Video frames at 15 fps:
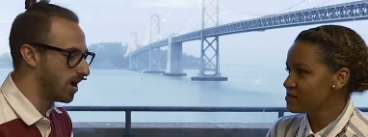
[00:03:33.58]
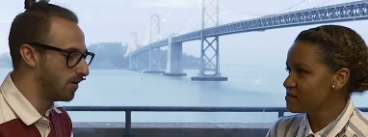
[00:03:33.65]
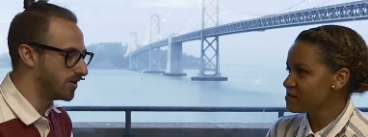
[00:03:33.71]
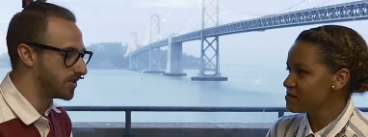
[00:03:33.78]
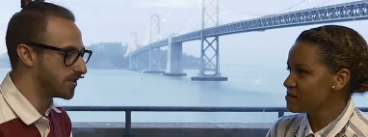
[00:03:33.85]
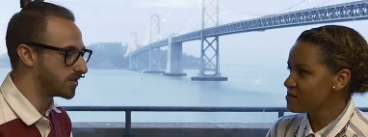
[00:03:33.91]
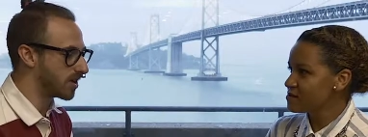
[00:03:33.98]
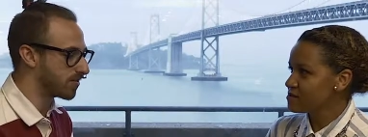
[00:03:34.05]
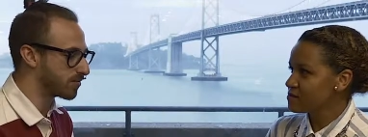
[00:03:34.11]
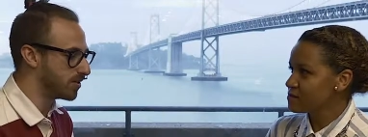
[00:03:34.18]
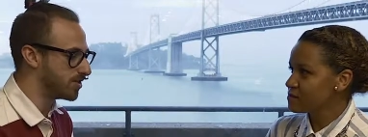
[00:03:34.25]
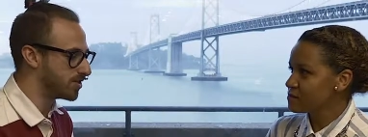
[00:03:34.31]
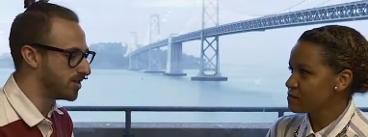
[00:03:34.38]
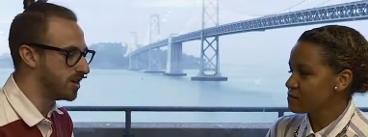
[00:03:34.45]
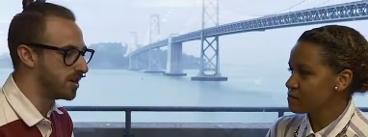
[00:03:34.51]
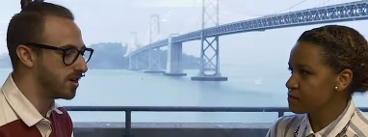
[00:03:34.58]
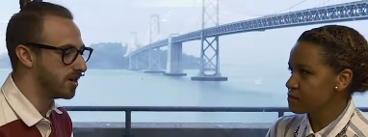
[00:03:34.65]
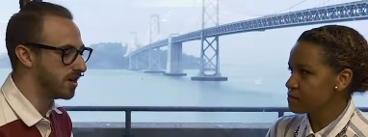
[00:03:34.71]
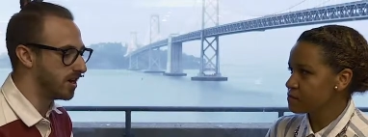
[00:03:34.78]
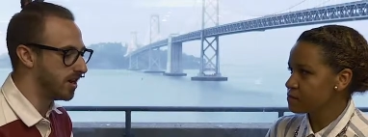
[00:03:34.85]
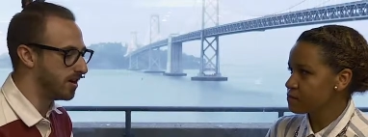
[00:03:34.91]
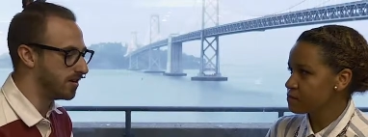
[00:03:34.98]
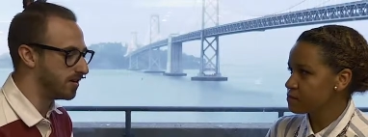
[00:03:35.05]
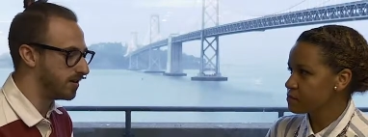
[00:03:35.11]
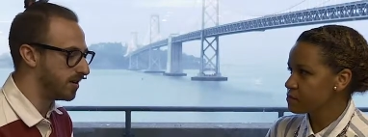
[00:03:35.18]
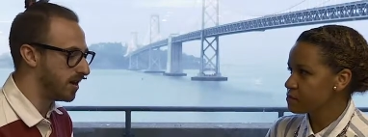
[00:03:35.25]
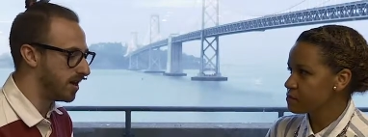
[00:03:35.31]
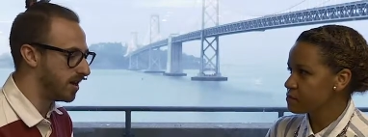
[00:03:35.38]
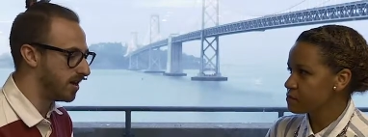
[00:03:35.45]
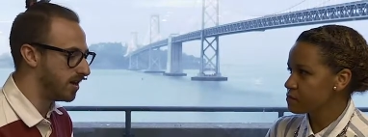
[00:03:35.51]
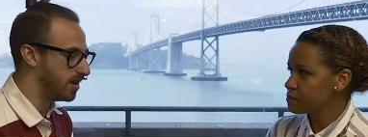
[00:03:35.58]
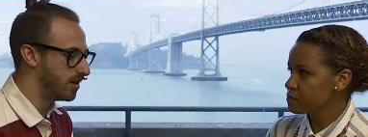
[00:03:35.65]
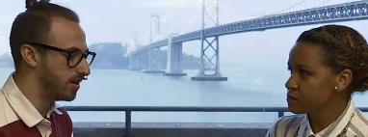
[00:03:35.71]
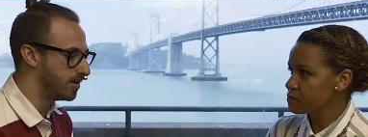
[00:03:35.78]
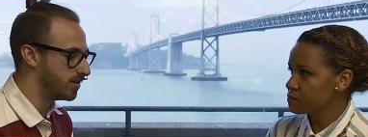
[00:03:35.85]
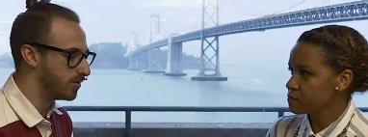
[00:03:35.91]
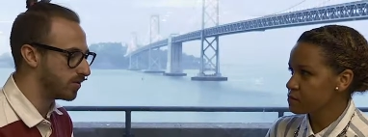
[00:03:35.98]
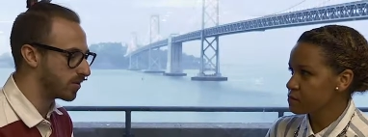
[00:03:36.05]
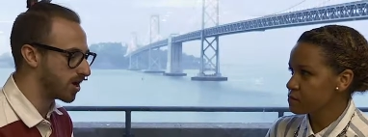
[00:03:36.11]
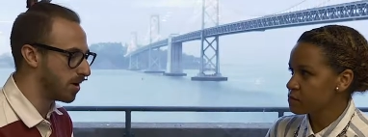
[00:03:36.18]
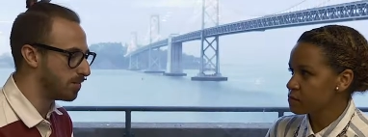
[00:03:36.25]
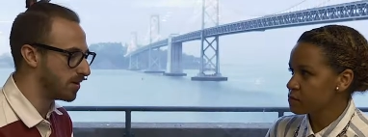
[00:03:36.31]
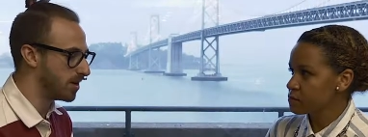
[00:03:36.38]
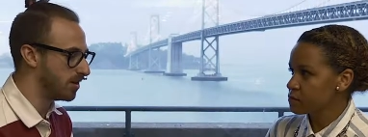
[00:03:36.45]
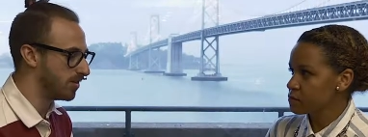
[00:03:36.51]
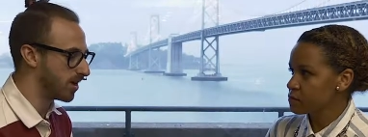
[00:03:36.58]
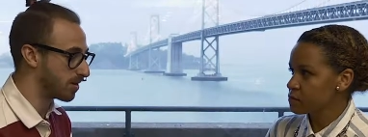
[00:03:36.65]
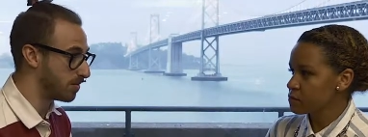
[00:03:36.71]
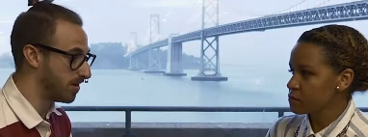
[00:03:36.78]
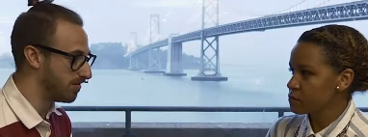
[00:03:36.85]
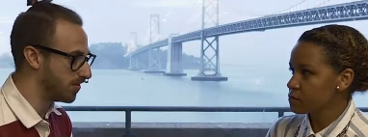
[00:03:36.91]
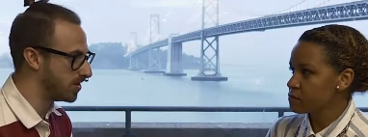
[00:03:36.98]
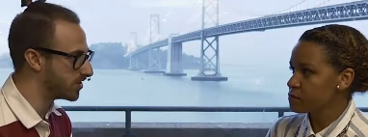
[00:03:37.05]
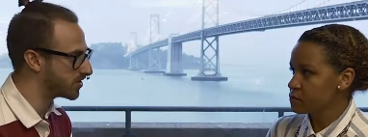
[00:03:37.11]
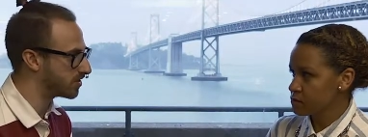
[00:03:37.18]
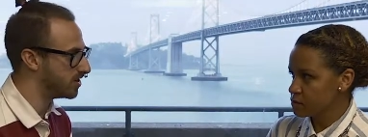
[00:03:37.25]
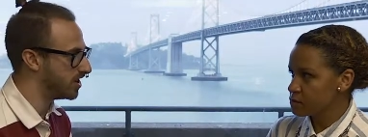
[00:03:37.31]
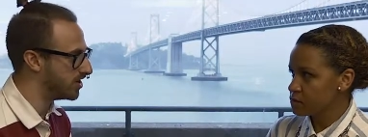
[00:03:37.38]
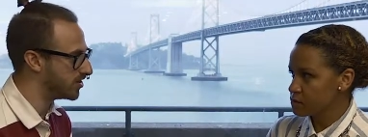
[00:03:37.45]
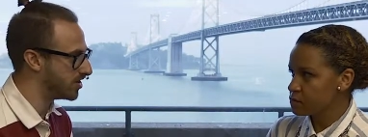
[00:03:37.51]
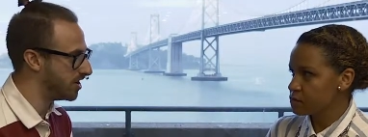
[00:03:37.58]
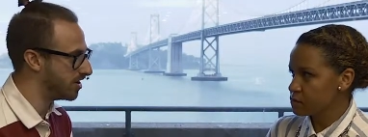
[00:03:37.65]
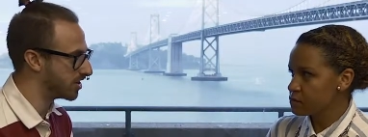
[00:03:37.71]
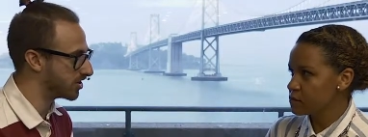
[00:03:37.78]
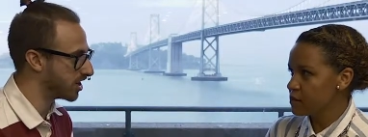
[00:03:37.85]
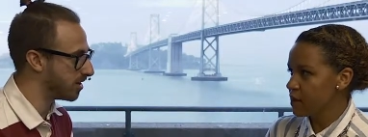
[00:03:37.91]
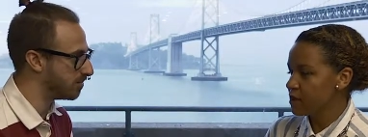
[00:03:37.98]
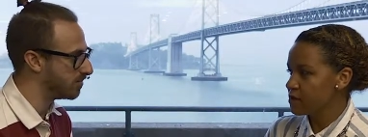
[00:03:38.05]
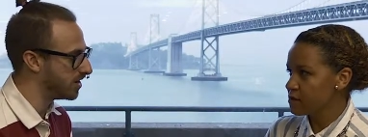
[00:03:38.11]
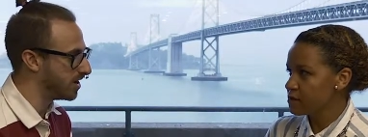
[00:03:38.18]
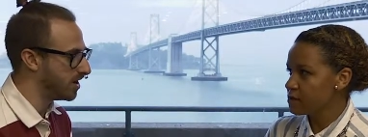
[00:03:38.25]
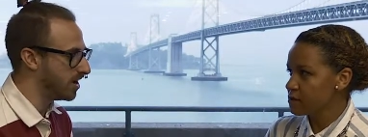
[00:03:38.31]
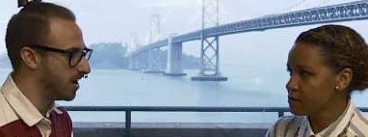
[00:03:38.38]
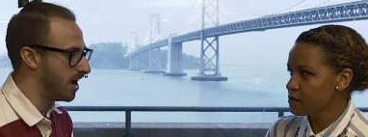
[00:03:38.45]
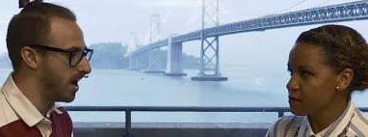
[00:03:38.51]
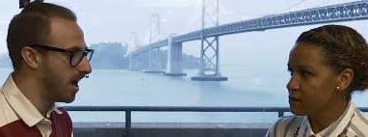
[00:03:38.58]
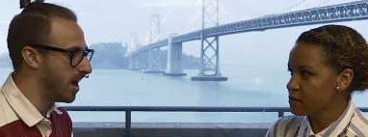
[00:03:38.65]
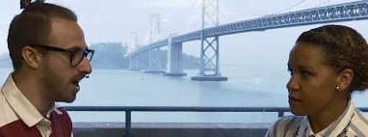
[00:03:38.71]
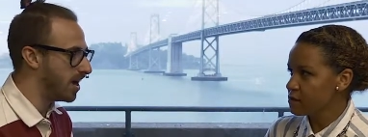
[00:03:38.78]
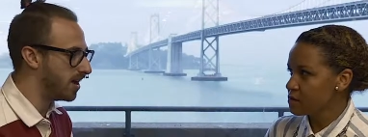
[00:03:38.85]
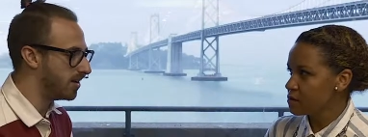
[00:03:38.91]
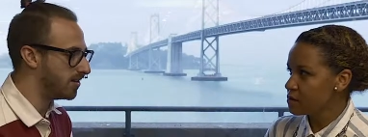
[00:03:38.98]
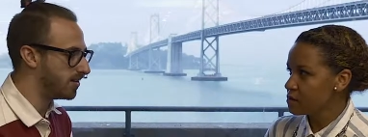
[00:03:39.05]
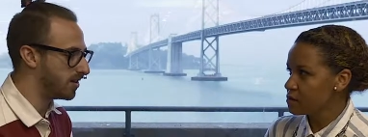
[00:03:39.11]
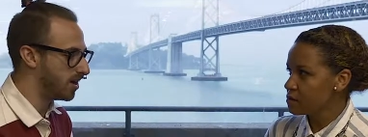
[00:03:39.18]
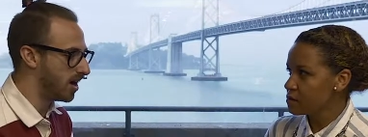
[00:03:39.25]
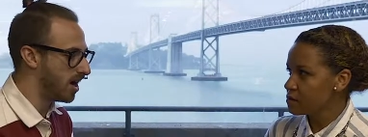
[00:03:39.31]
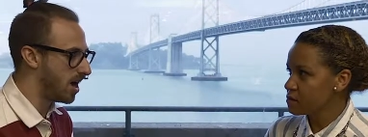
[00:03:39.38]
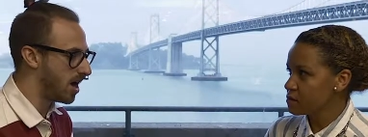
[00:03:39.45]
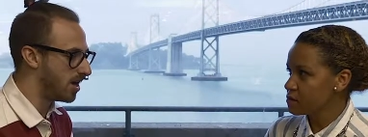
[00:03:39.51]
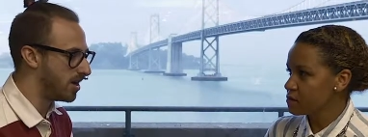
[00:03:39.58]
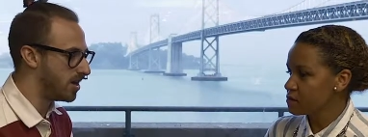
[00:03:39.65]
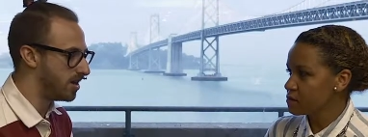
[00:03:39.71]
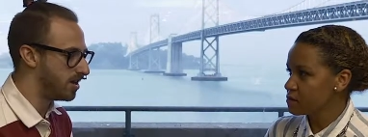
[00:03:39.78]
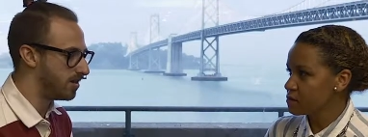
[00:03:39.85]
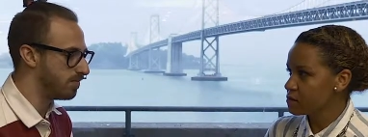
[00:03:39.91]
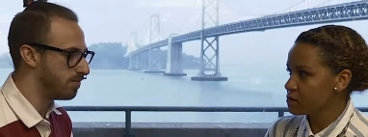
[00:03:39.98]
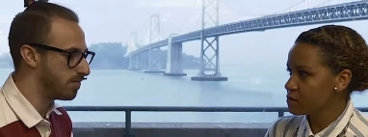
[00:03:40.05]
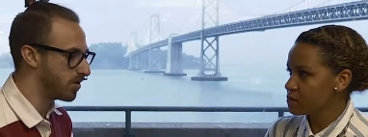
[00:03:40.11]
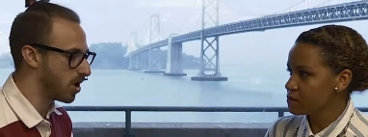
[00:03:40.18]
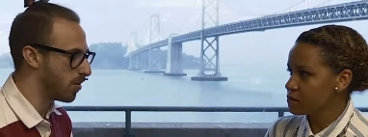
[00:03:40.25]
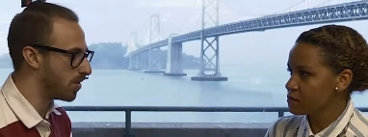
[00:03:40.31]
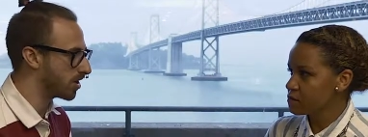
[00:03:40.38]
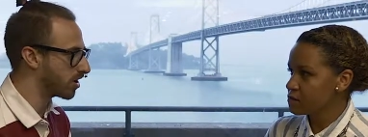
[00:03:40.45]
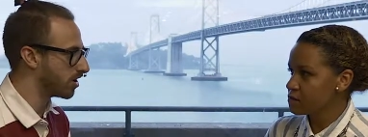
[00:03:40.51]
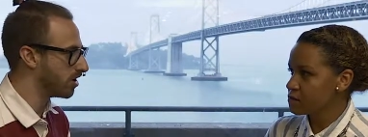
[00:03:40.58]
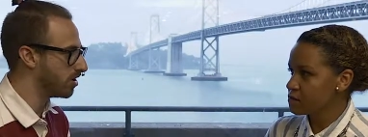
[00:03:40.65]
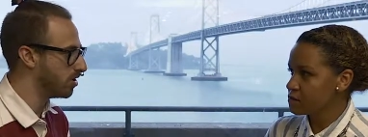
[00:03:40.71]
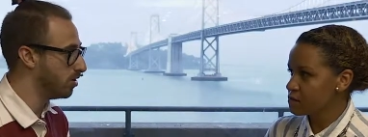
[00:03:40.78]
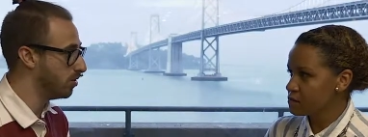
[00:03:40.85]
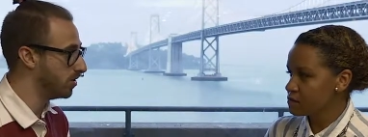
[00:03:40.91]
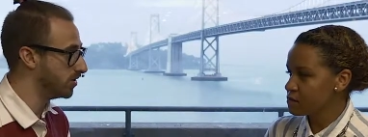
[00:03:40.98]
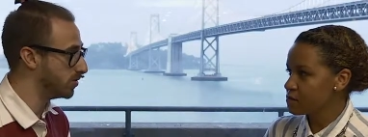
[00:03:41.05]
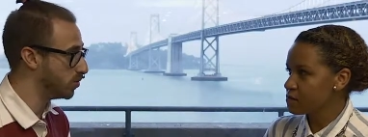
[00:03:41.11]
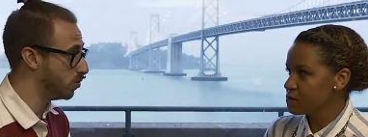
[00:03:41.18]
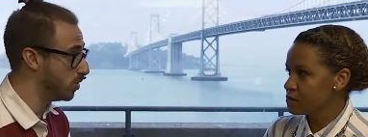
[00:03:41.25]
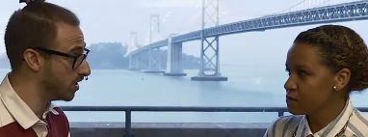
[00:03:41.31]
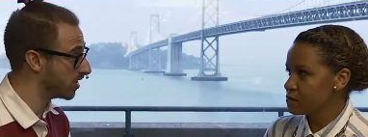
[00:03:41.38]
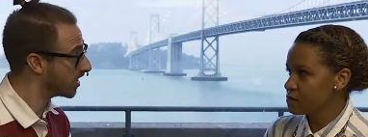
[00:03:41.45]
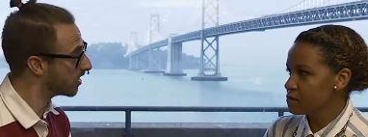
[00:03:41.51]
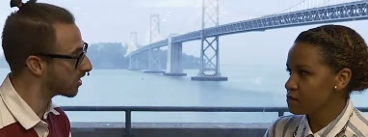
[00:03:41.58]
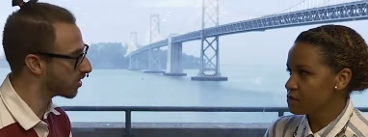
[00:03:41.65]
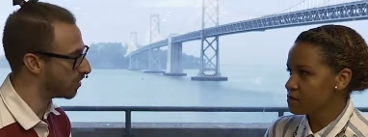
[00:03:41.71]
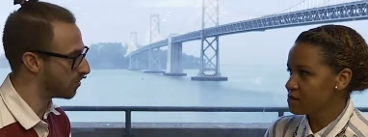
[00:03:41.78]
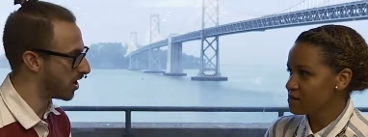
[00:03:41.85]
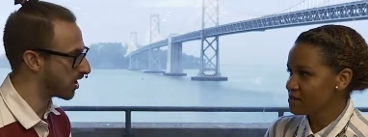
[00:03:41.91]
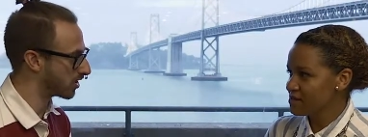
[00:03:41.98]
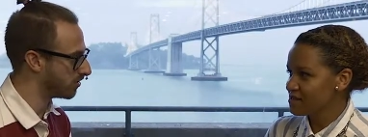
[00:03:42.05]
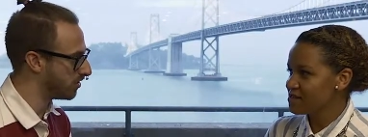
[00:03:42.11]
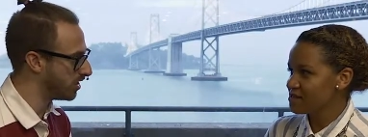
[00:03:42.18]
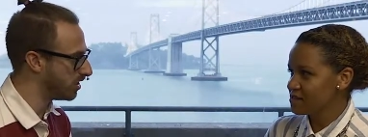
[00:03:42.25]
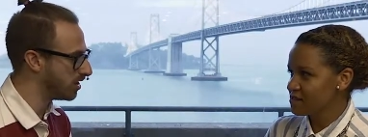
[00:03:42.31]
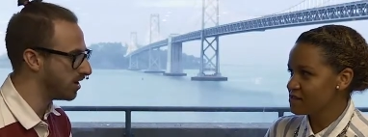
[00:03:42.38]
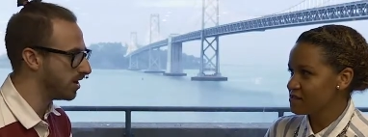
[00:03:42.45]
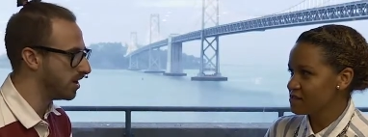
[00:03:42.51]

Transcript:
Speaker 1: I was a software engineer at a company, like my first engineering job. Yeah. And I had a coworker who was really into cryptography.